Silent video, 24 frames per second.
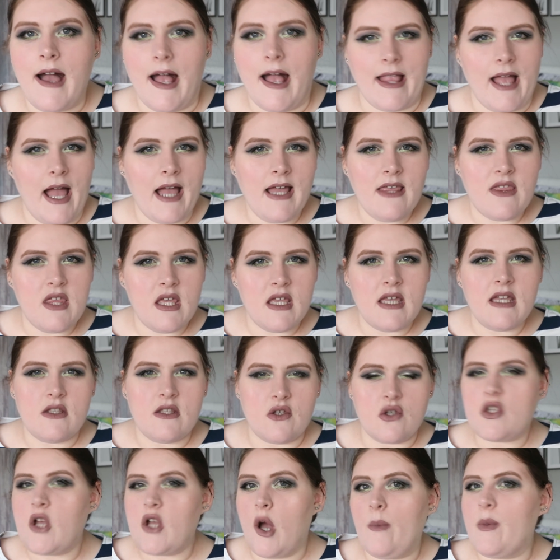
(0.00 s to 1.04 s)
And I think it
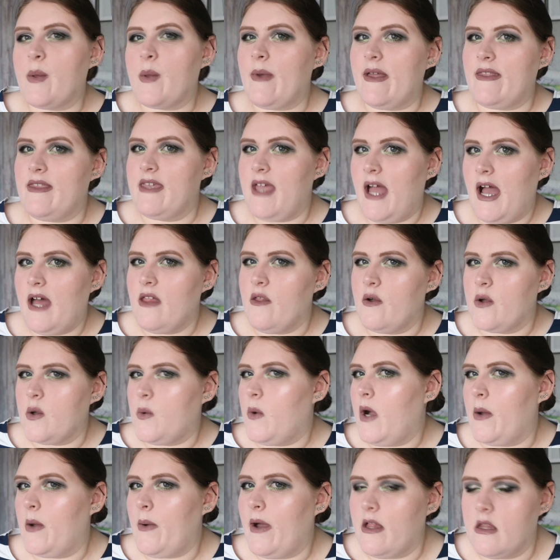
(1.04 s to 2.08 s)
does complement the eye look
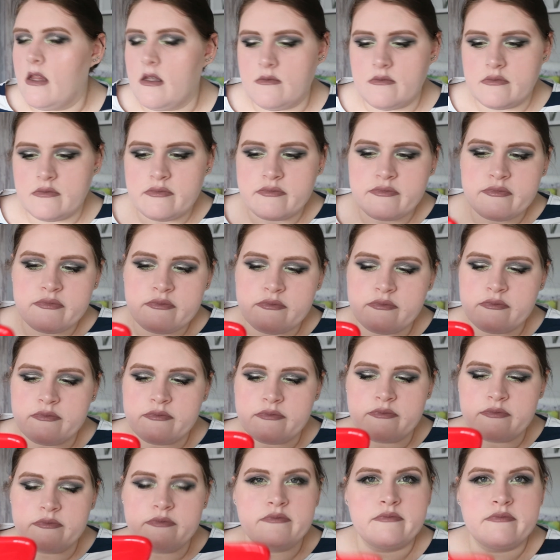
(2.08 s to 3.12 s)
quite well.
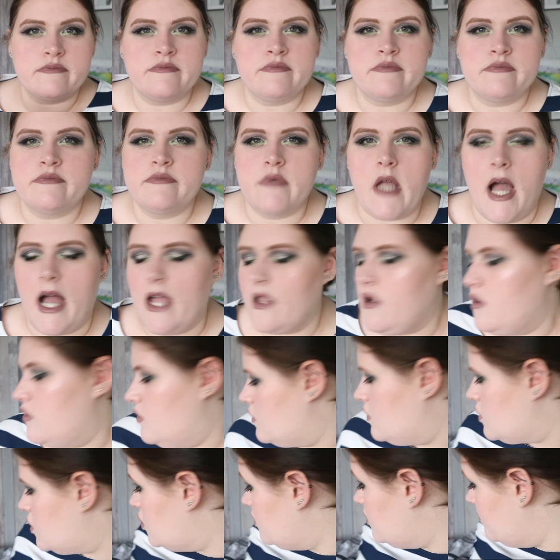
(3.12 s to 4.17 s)
I don't
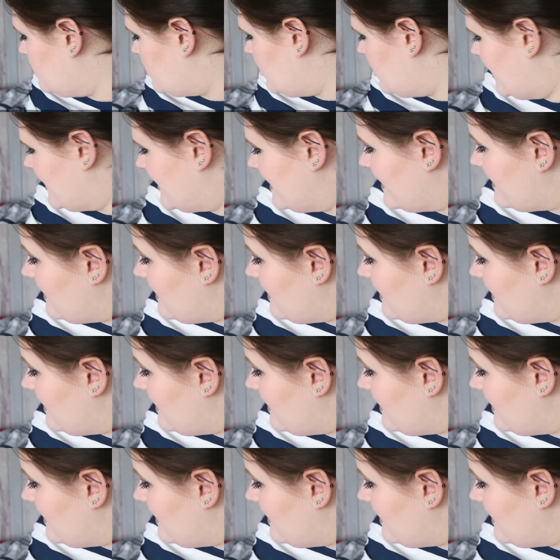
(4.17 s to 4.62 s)
look too much like a